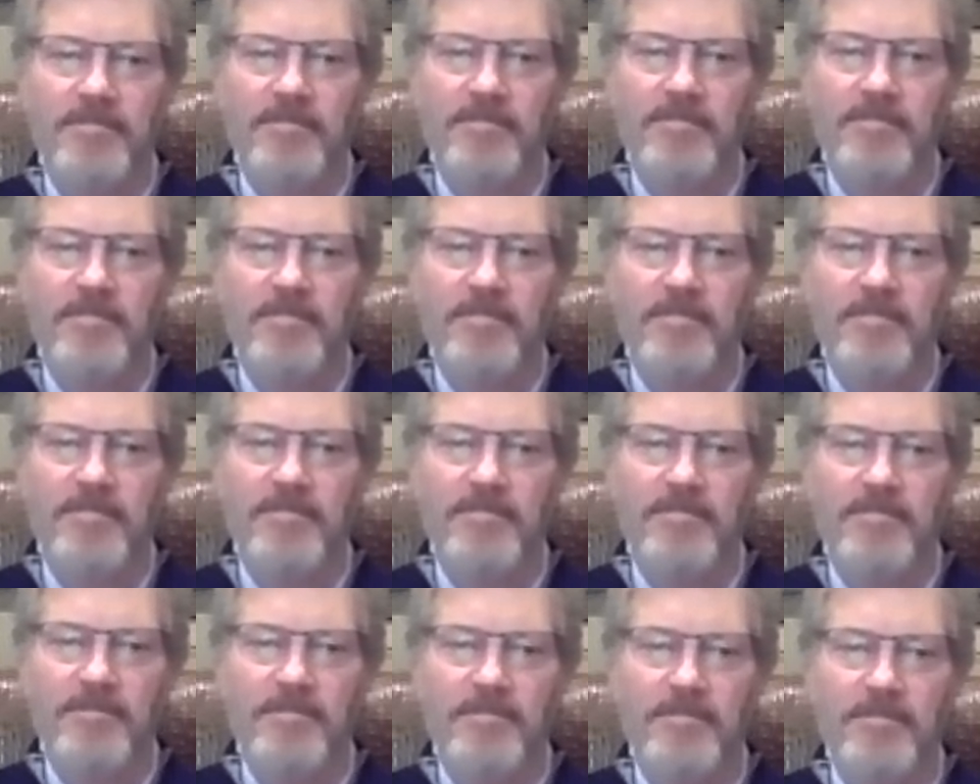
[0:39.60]

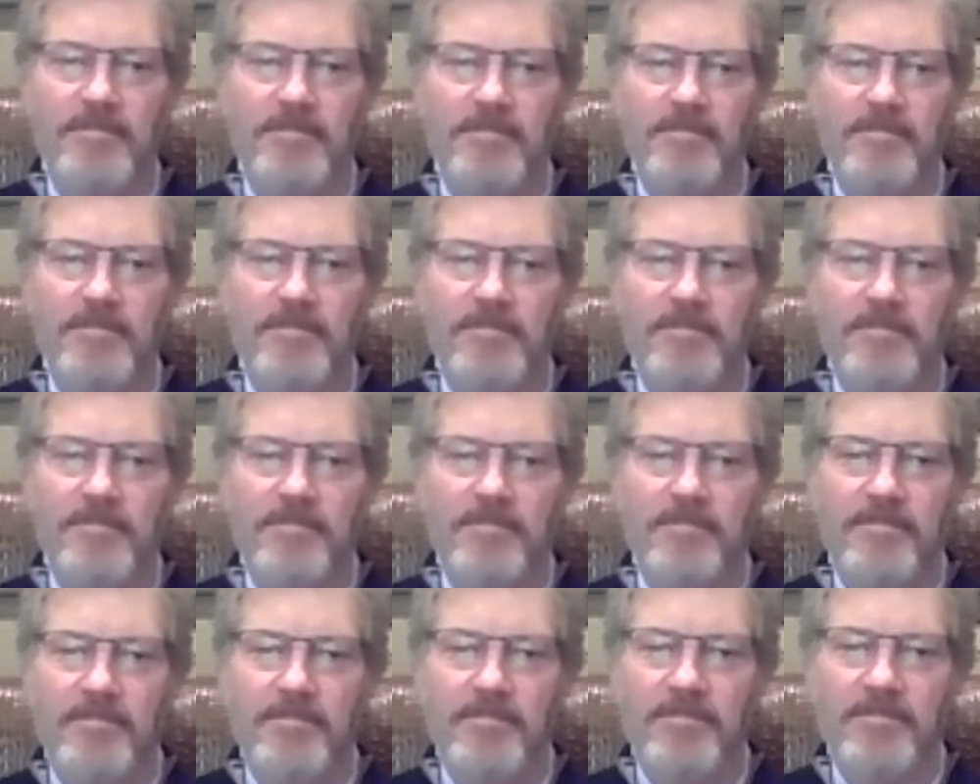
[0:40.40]

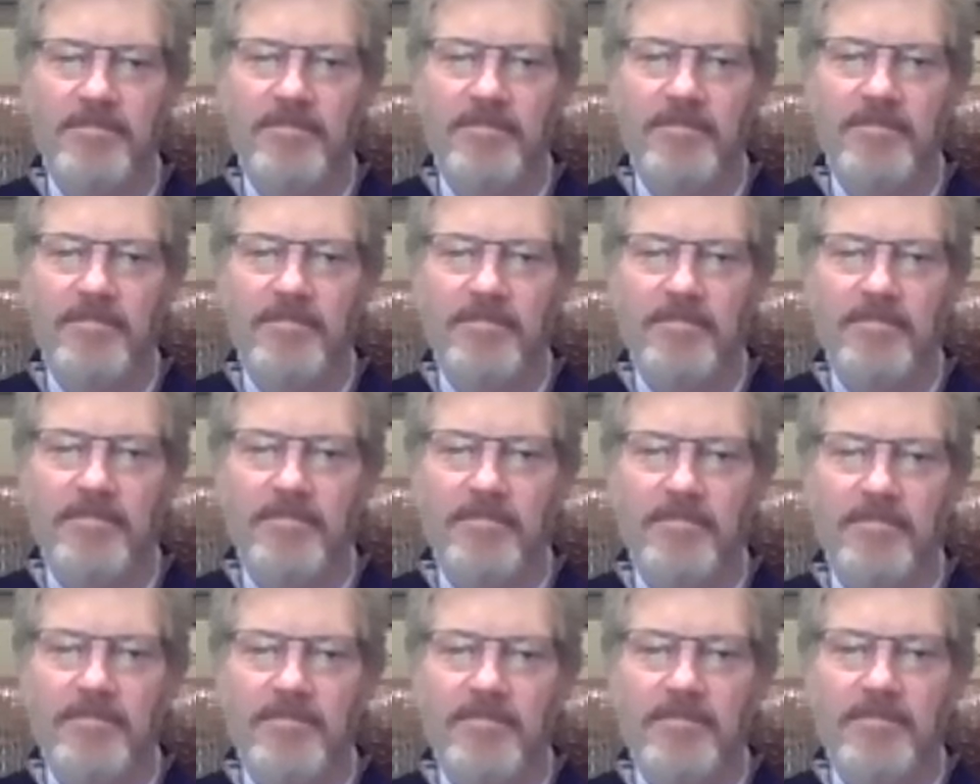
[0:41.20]

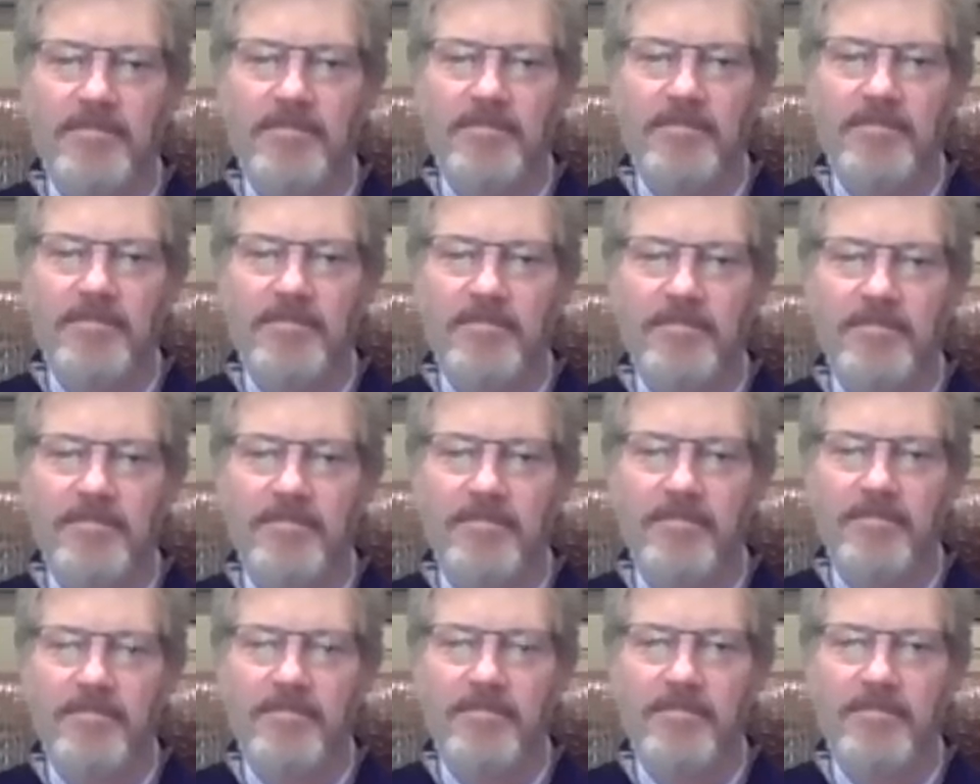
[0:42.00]

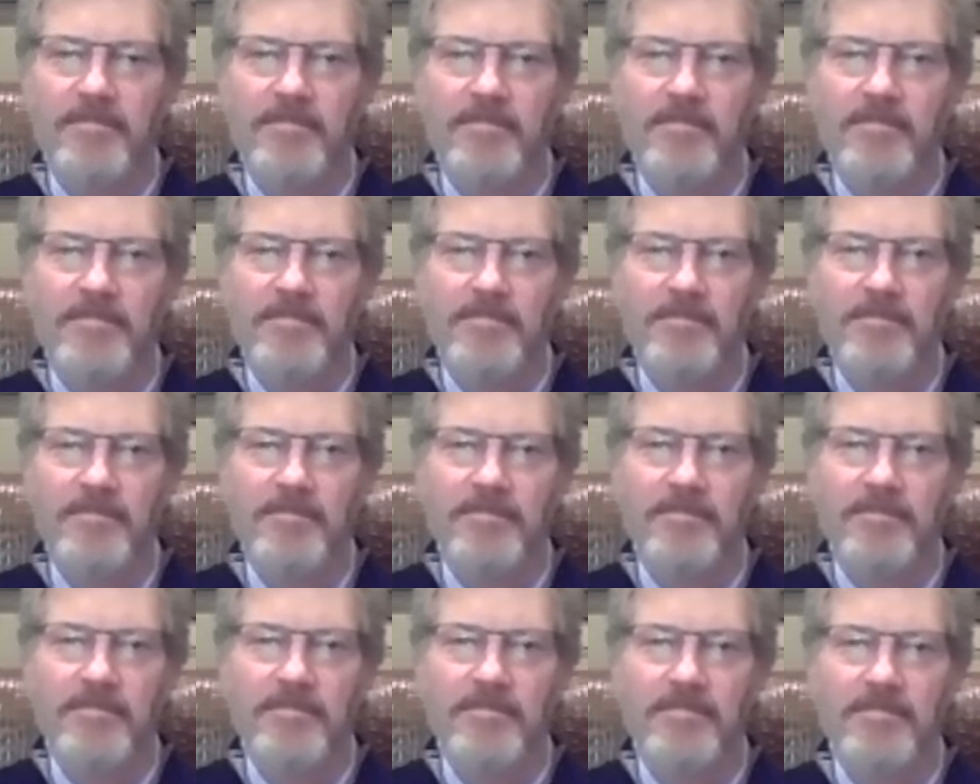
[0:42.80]

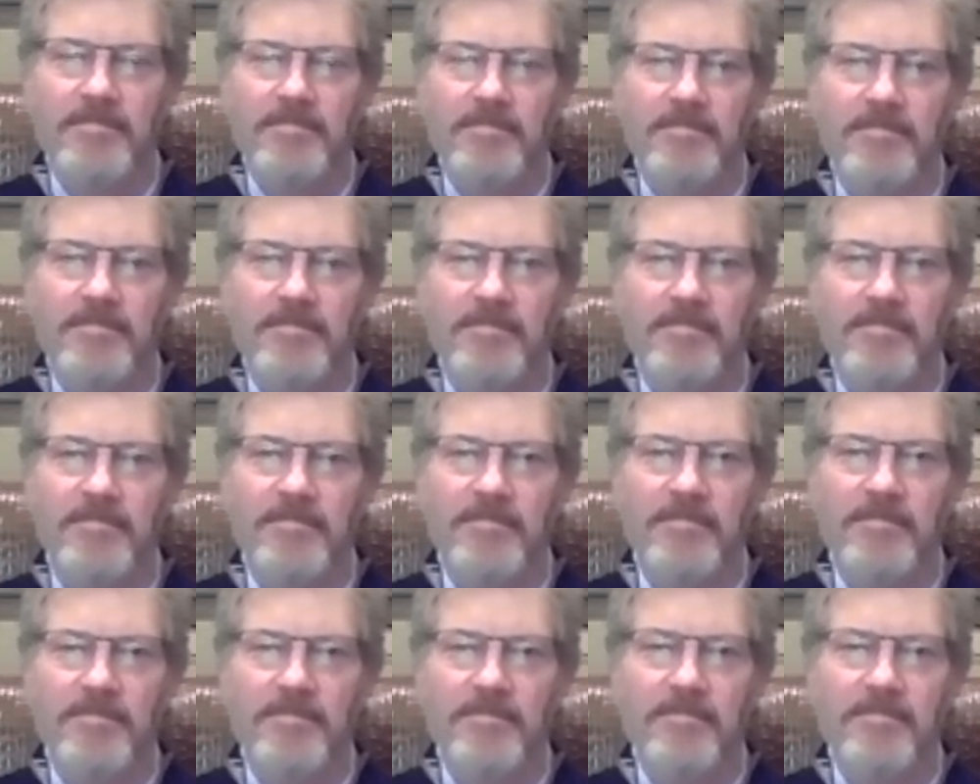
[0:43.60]

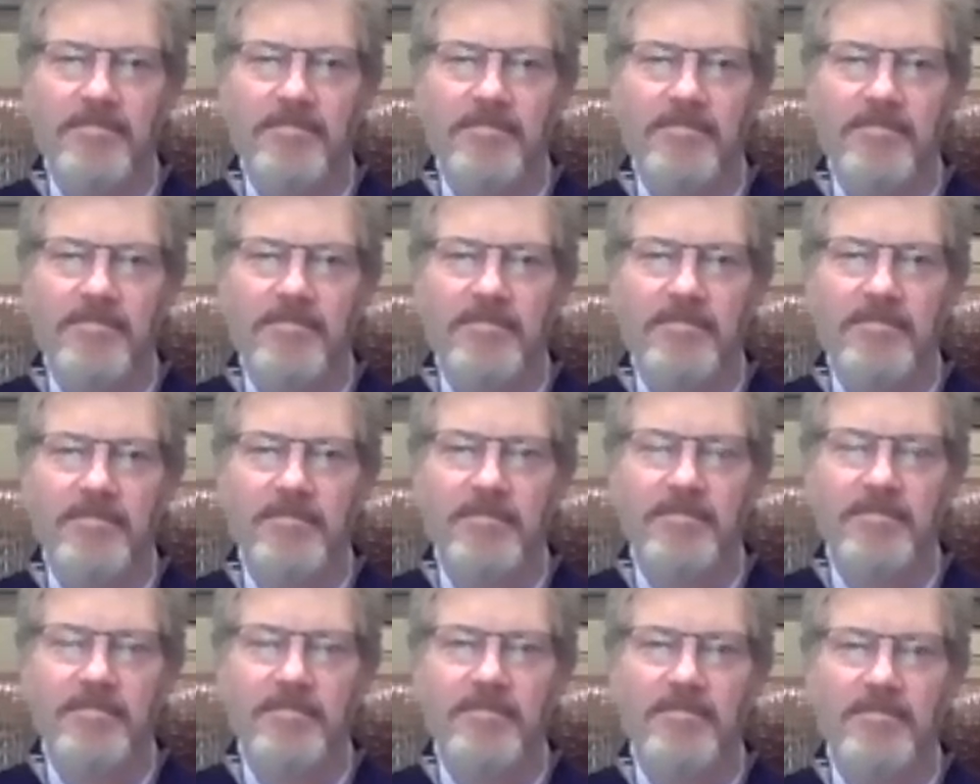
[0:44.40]

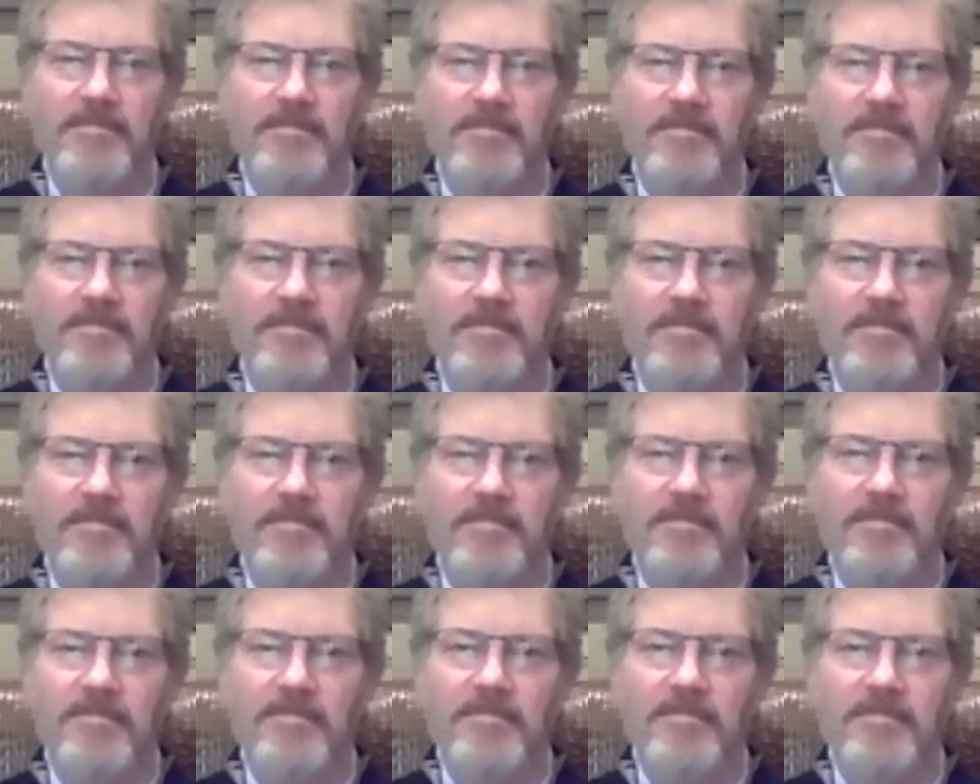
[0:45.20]

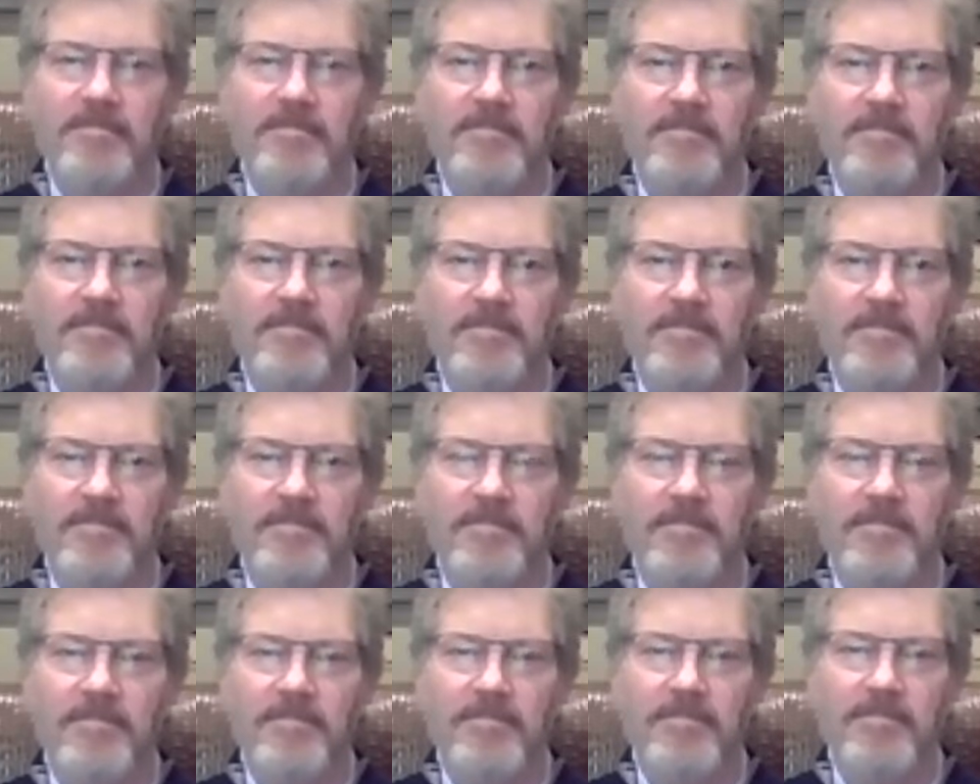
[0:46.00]

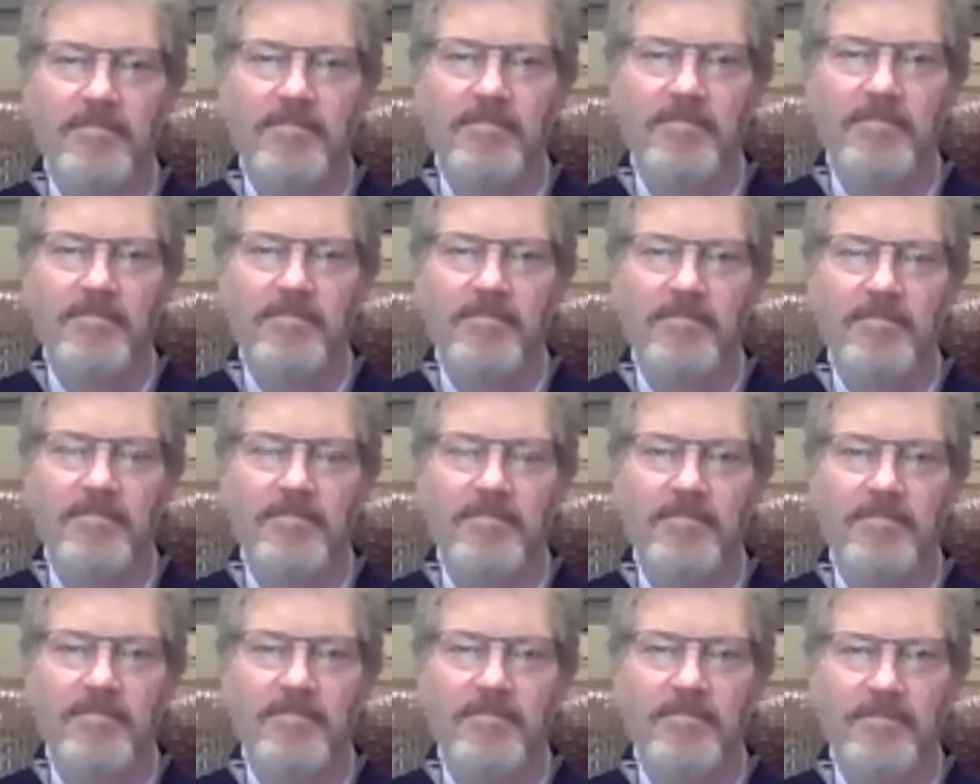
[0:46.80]
(not speaking)